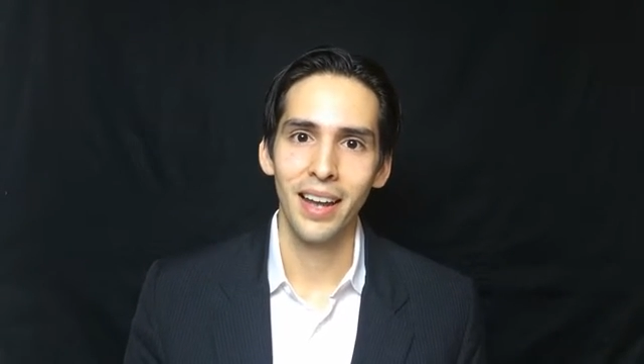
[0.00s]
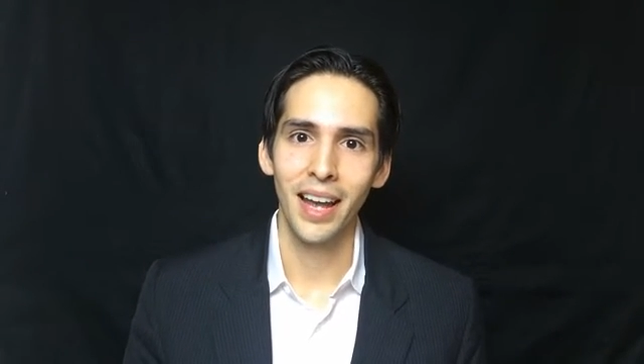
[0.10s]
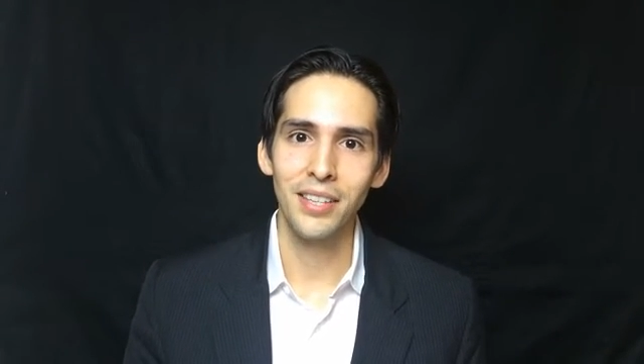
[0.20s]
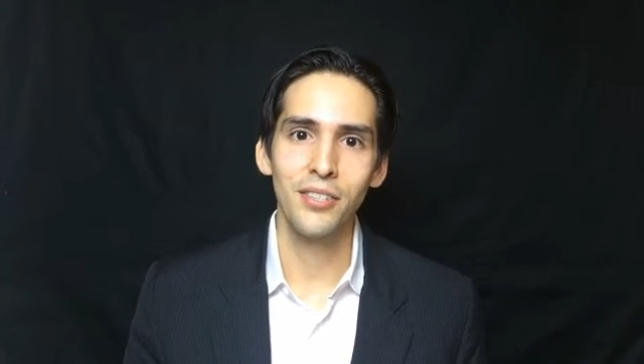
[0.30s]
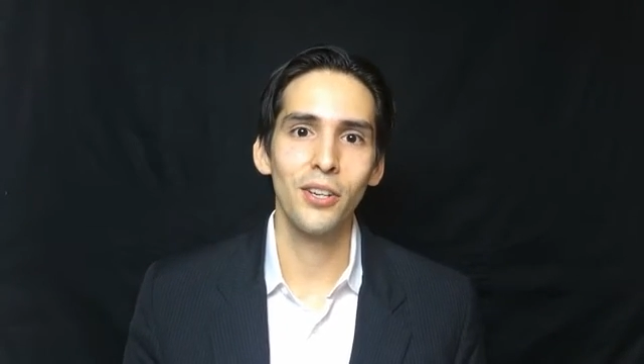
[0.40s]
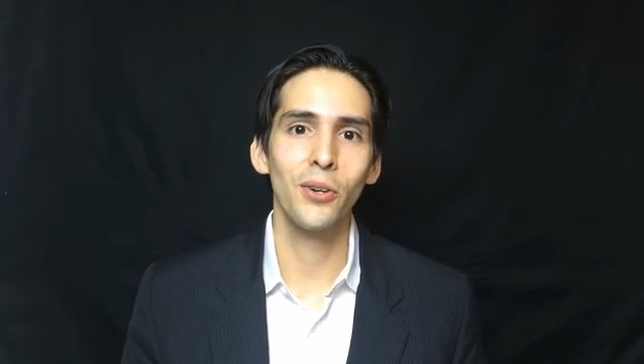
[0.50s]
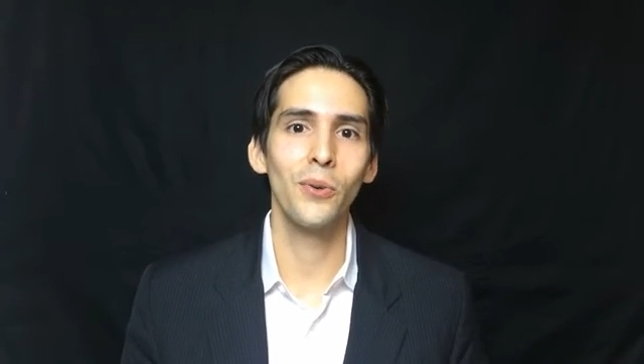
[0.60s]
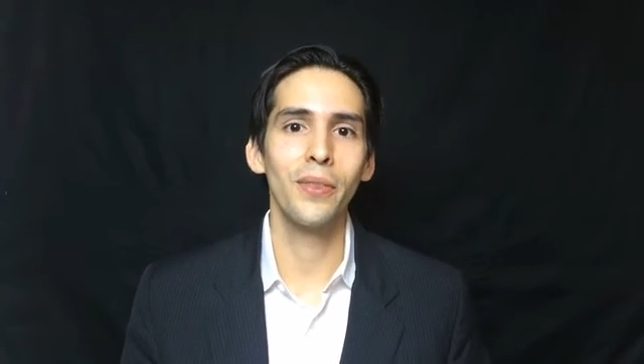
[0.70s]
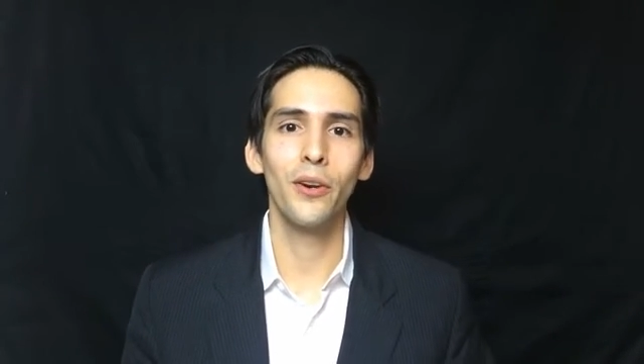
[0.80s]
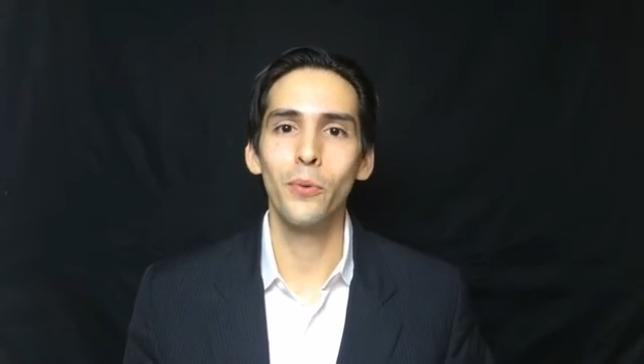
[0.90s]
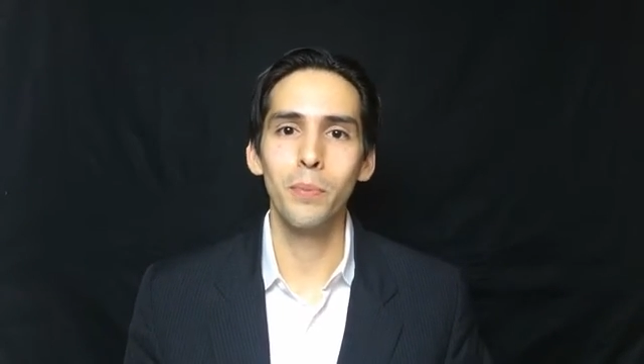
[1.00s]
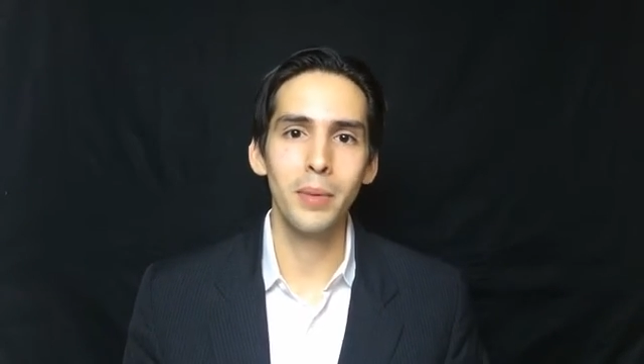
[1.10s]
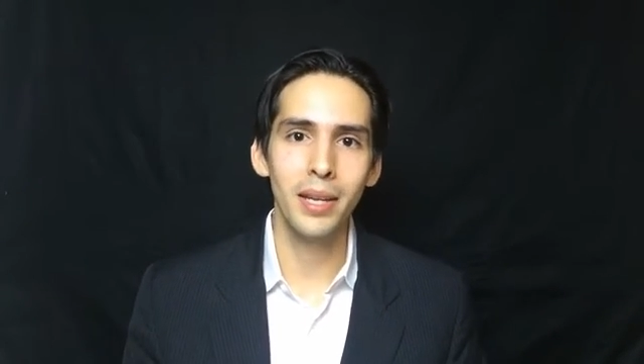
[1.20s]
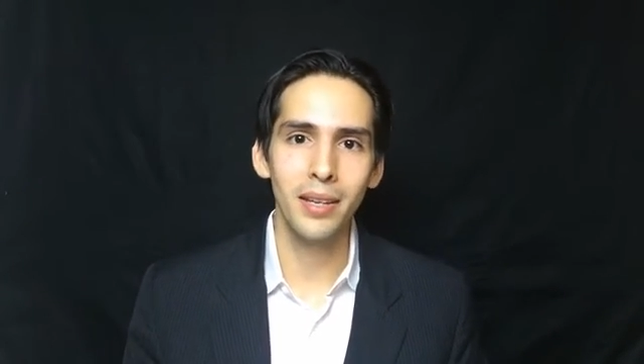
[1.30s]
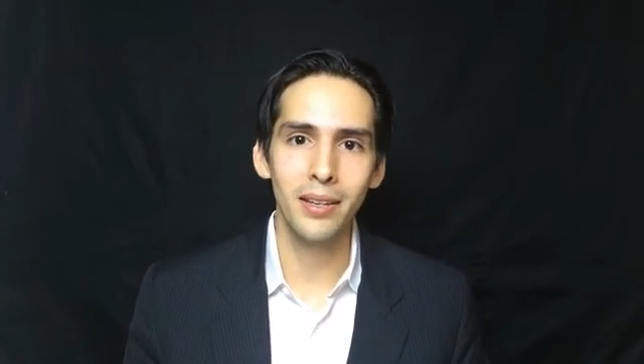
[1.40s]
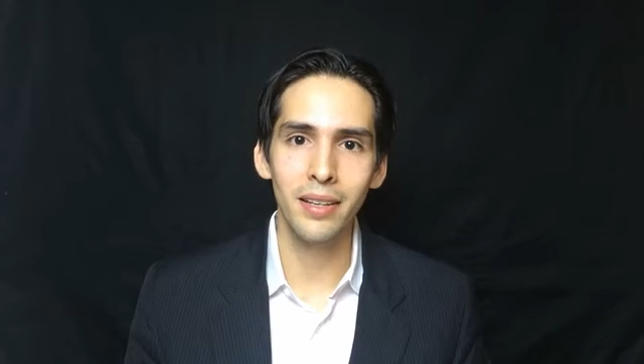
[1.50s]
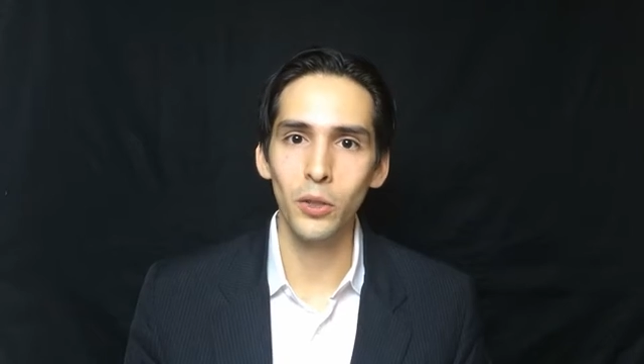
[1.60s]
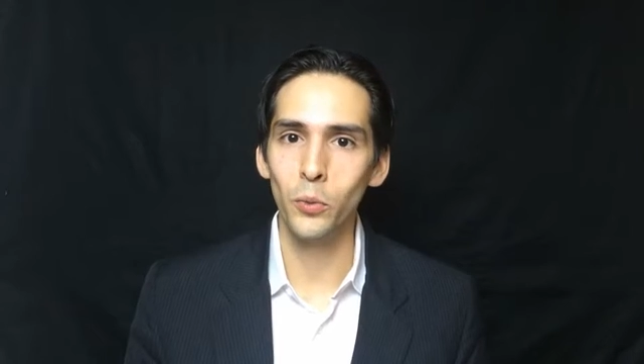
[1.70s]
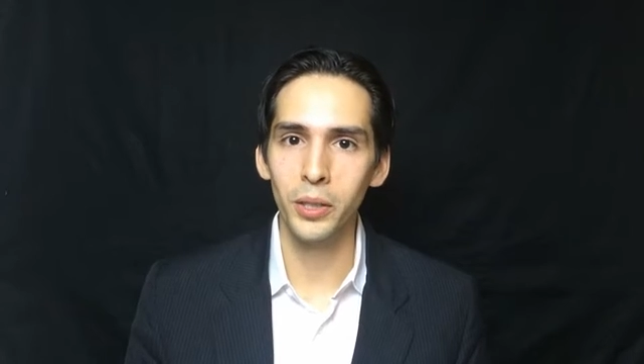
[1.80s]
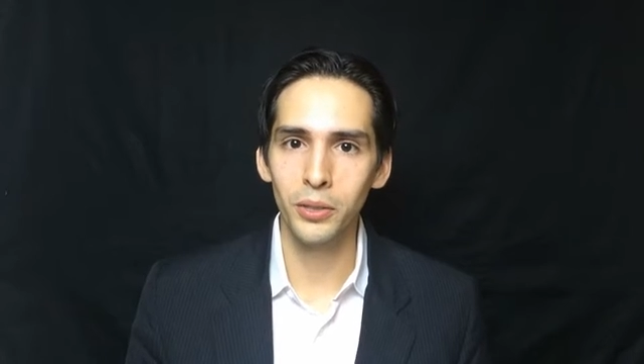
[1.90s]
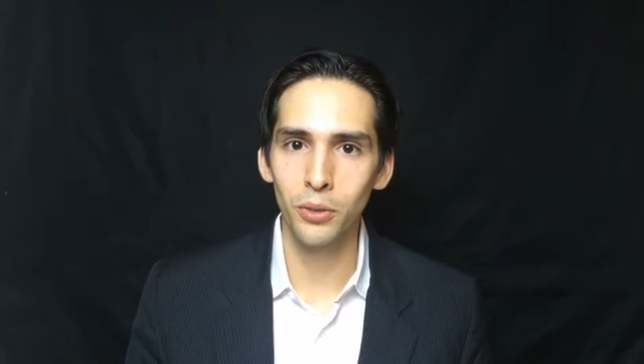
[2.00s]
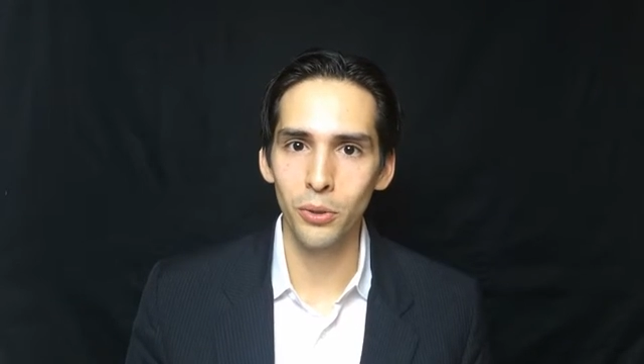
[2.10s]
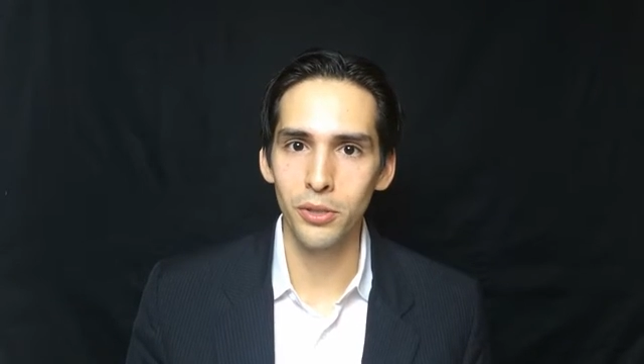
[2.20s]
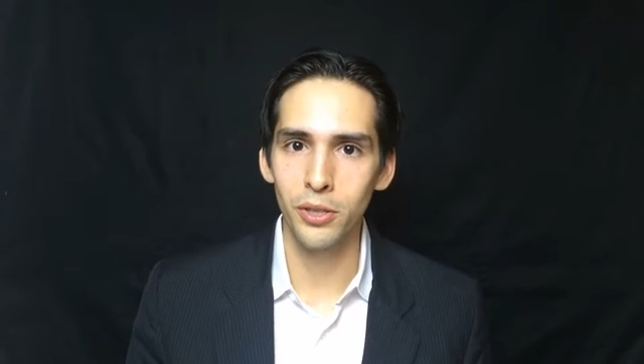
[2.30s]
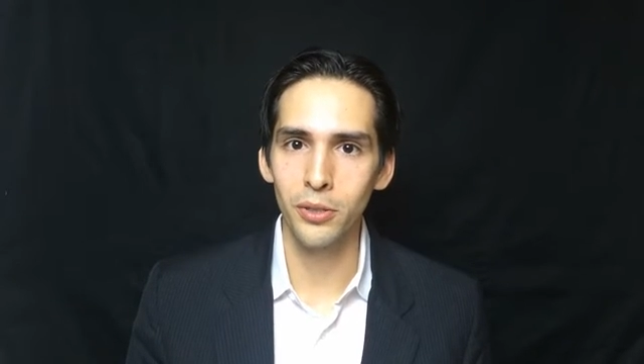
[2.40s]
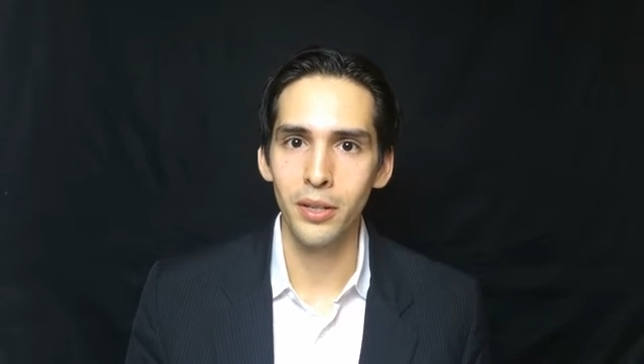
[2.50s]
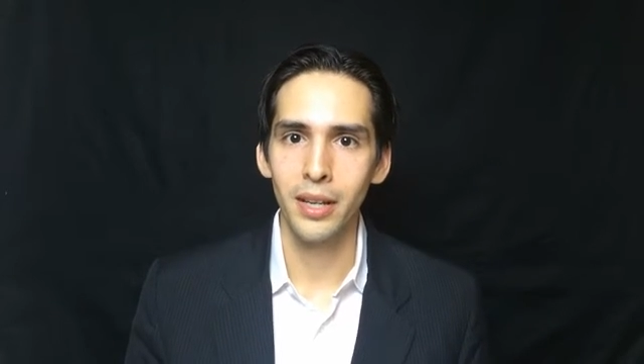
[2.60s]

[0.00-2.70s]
And so they don't mean ill will towards you,